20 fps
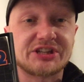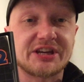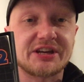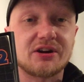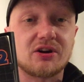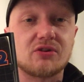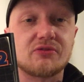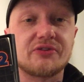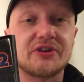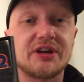
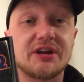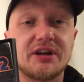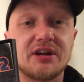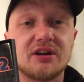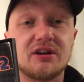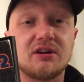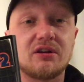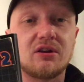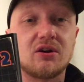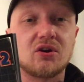over
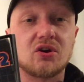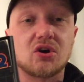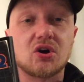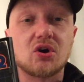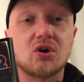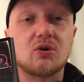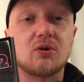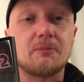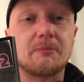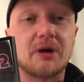here,
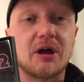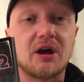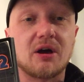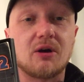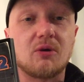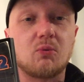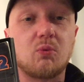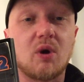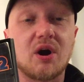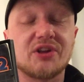logo,
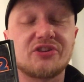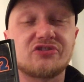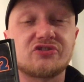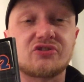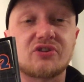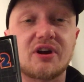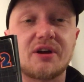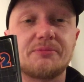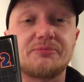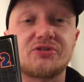white
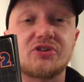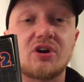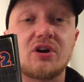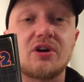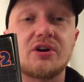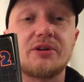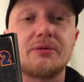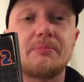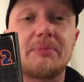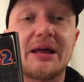stripes
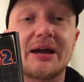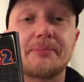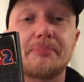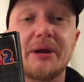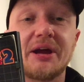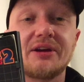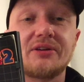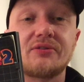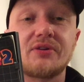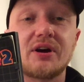on a black
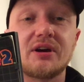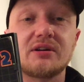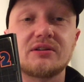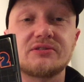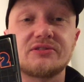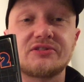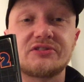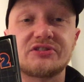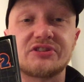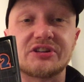
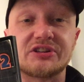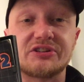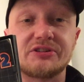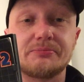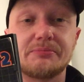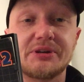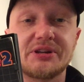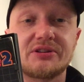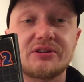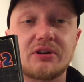background,
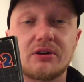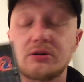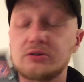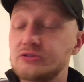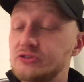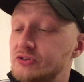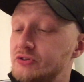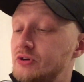16-bit card.